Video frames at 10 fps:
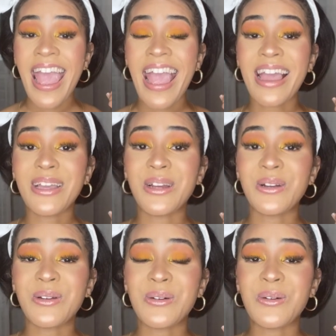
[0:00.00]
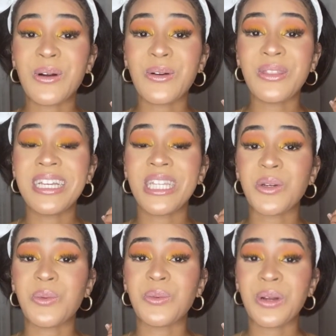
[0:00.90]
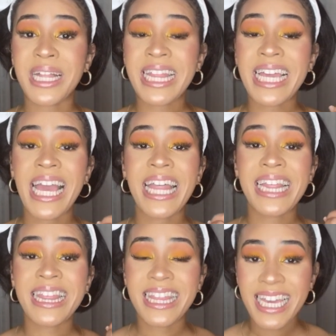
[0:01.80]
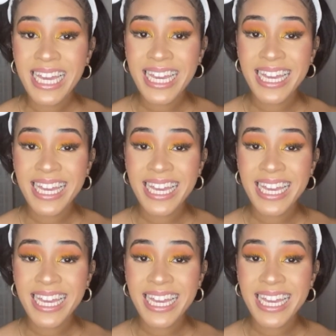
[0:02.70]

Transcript: and your new growth is really thick,